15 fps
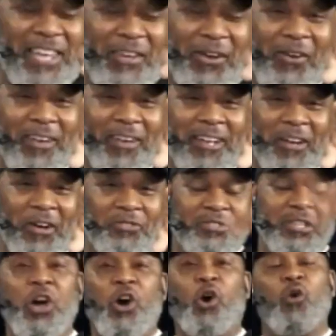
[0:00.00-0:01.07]
Holy Ghost,
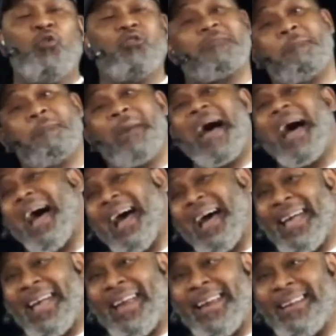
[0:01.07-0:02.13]
whose
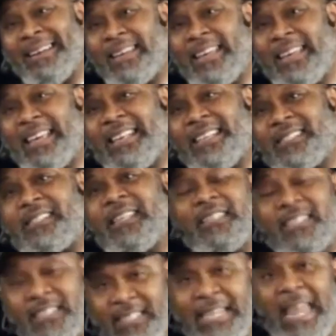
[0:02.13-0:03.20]
mind is
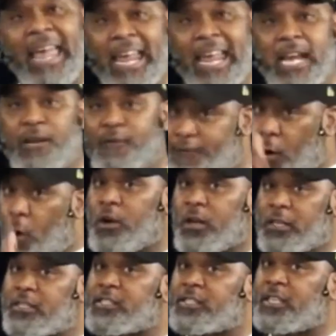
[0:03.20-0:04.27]
stayed,
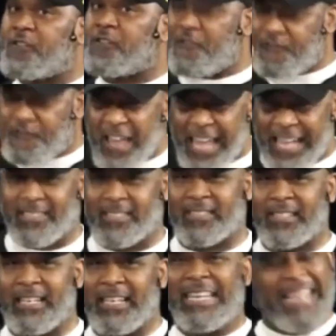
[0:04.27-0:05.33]
focused, fixed,
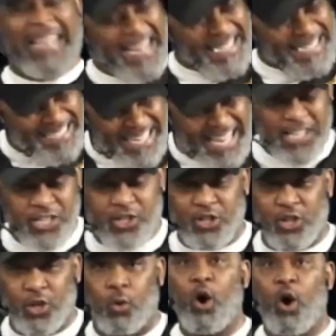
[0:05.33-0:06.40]

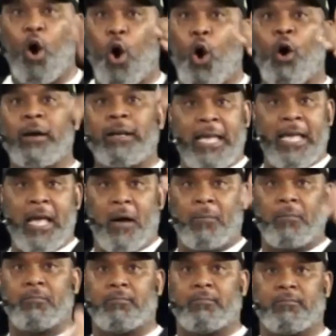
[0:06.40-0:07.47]
intentional on him.
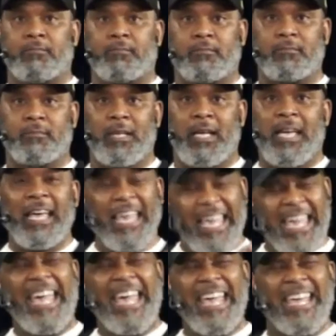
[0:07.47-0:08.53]

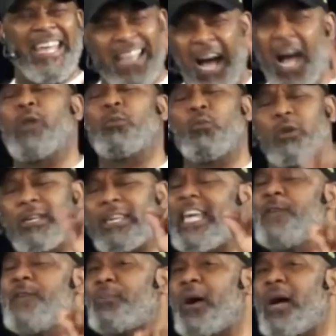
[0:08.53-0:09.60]
God will
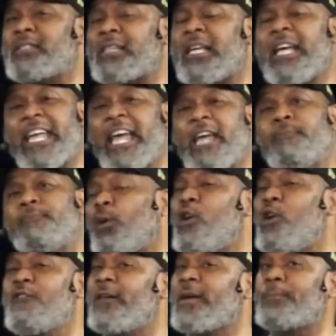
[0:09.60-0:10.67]
keep us in
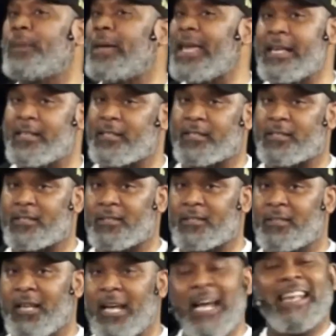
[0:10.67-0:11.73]
perfect peace.
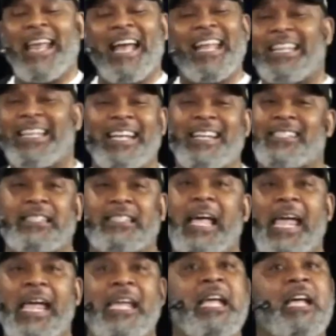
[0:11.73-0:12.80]
Now, that didn't
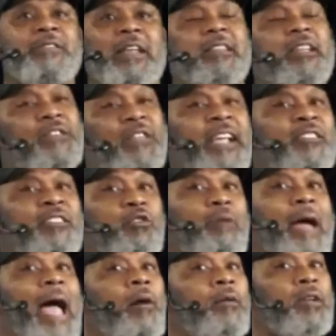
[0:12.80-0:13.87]
say that the things
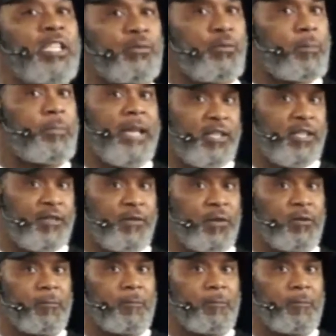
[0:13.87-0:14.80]
around us were peaceful.